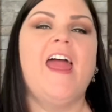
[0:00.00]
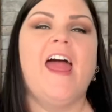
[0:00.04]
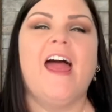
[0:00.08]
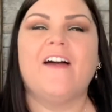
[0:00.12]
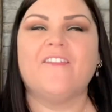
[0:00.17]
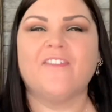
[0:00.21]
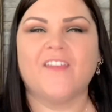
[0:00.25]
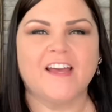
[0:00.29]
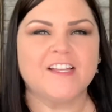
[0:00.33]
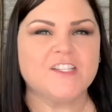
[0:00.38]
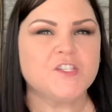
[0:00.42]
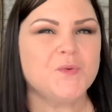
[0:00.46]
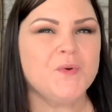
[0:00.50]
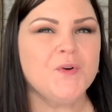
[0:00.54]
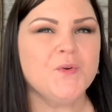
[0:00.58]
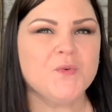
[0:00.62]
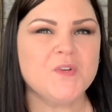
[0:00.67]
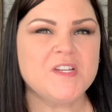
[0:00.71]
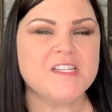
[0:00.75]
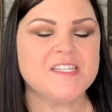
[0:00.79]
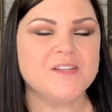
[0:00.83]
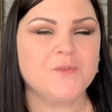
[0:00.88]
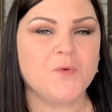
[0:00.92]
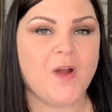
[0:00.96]
And that's one
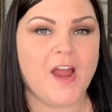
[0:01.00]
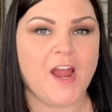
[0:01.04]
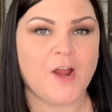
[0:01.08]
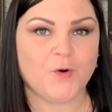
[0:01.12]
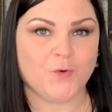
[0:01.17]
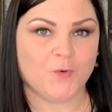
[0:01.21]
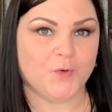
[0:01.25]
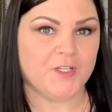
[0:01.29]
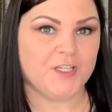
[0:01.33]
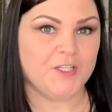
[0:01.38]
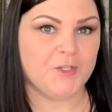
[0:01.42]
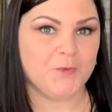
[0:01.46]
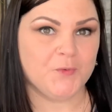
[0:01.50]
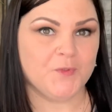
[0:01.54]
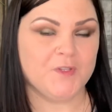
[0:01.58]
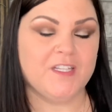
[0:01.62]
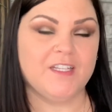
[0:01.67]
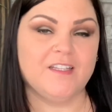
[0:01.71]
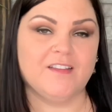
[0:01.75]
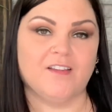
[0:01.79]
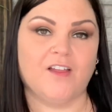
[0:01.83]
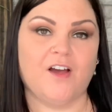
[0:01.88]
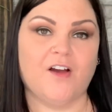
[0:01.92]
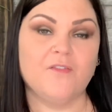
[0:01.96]
reason why I really,
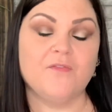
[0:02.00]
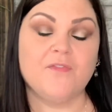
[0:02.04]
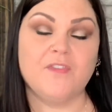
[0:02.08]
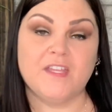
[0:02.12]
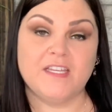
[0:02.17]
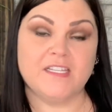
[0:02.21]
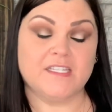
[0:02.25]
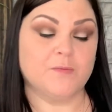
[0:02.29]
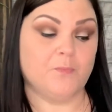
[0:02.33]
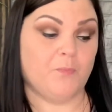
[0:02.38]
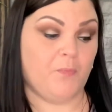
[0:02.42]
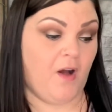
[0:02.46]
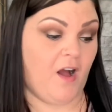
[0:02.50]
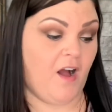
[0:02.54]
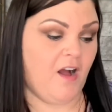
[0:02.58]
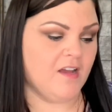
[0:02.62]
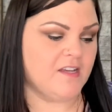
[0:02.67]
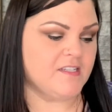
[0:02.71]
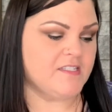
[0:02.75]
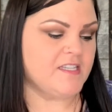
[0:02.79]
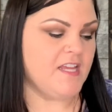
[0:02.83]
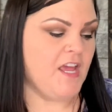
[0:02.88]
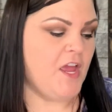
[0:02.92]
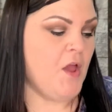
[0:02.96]
really love this
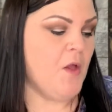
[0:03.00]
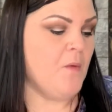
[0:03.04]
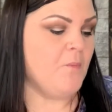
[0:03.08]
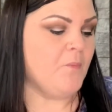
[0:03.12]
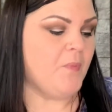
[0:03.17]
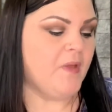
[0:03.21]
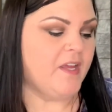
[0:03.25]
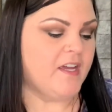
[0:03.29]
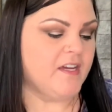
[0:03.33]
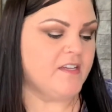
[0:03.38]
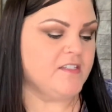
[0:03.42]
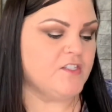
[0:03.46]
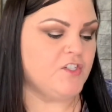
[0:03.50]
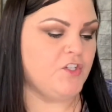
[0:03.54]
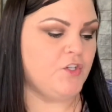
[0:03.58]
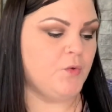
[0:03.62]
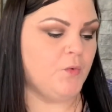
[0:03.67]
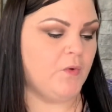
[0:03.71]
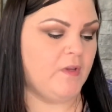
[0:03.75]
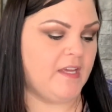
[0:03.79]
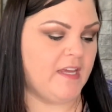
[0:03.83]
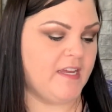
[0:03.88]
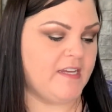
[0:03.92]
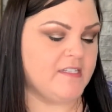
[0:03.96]
box because you
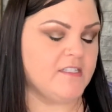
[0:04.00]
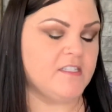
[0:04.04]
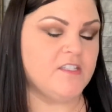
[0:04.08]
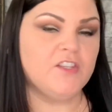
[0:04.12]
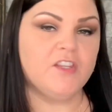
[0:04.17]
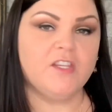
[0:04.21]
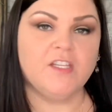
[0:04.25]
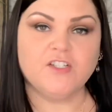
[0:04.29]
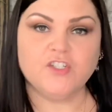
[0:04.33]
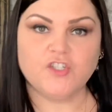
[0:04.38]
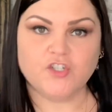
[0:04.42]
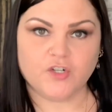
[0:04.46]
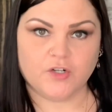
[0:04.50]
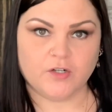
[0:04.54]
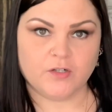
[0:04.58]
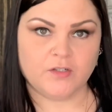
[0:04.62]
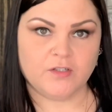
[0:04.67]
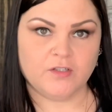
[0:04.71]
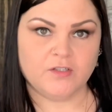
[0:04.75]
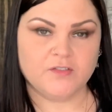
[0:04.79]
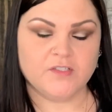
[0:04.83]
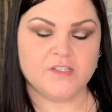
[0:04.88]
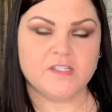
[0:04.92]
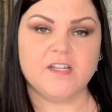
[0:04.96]
get the
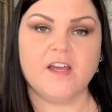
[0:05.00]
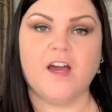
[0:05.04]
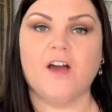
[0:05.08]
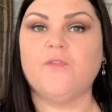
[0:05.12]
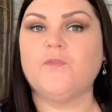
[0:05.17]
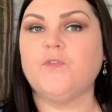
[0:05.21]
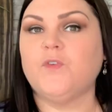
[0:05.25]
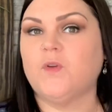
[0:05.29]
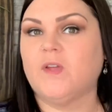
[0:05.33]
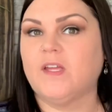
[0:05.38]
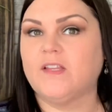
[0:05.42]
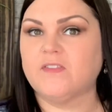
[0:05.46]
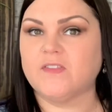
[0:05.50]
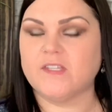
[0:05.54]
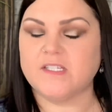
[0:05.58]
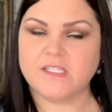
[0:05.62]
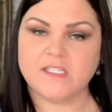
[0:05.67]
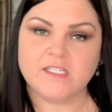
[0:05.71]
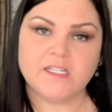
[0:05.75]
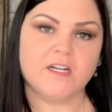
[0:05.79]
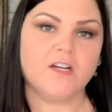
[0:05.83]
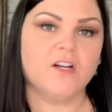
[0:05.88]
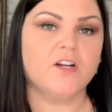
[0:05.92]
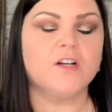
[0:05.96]
journal stuff, you get the
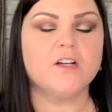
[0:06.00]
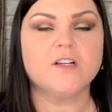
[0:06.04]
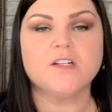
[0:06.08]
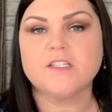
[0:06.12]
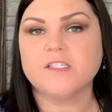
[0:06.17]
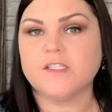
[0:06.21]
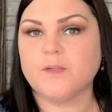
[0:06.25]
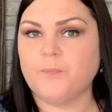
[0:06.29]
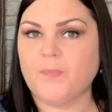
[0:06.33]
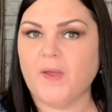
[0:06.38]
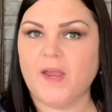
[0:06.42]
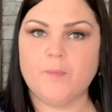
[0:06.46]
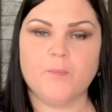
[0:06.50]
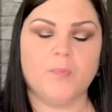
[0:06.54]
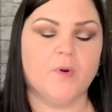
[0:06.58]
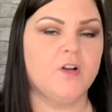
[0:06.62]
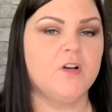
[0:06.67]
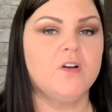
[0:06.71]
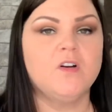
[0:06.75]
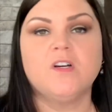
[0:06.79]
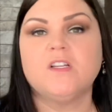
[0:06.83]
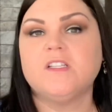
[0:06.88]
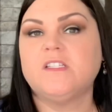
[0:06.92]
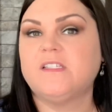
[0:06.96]
stickers, the paper
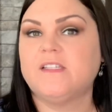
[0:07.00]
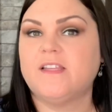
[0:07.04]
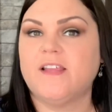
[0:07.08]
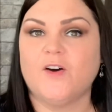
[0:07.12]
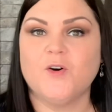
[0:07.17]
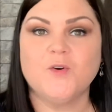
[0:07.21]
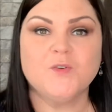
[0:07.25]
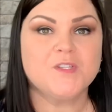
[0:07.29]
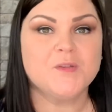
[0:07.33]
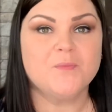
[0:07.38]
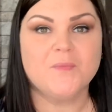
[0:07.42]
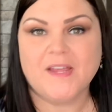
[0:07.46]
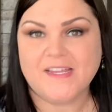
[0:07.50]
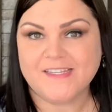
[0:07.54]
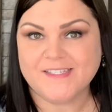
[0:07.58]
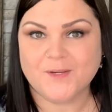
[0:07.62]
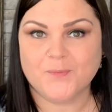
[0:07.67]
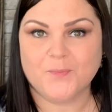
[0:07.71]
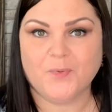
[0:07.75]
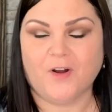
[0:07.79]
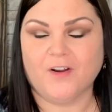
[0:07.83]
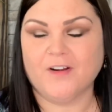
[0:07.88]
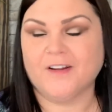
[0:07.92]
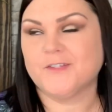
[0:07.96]
goods, those amazing
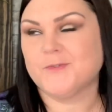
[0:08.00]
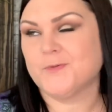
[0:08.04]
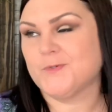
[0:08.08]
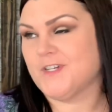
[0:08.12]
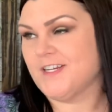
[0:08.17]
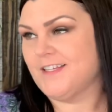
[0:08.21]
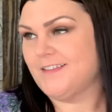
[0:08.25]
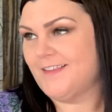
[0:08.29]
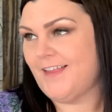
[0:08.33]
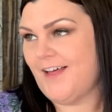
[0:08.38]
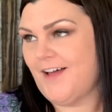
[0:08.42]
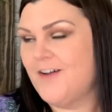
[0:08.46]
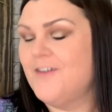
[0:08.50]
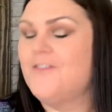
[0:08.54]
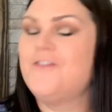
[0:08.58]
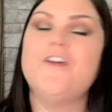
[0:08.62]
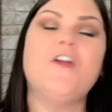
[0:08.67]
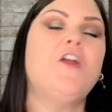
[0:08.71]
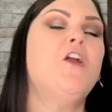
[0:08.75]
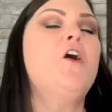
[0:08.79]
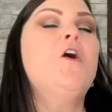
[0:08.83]
products, which I love.